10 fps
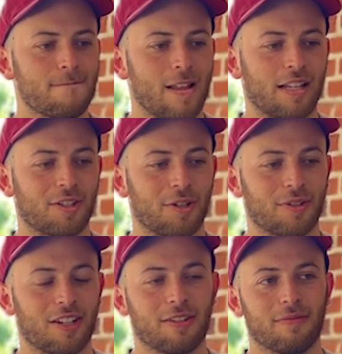And so
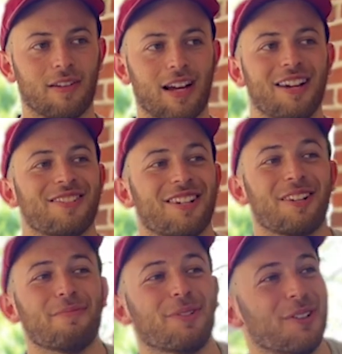I was
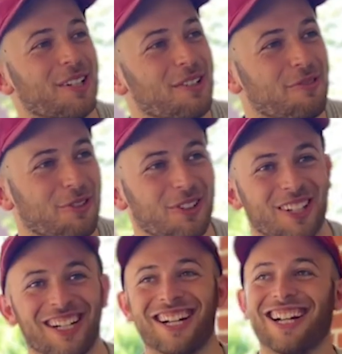unemployed
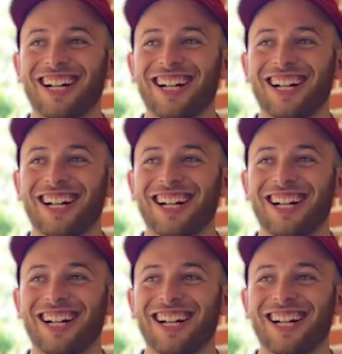for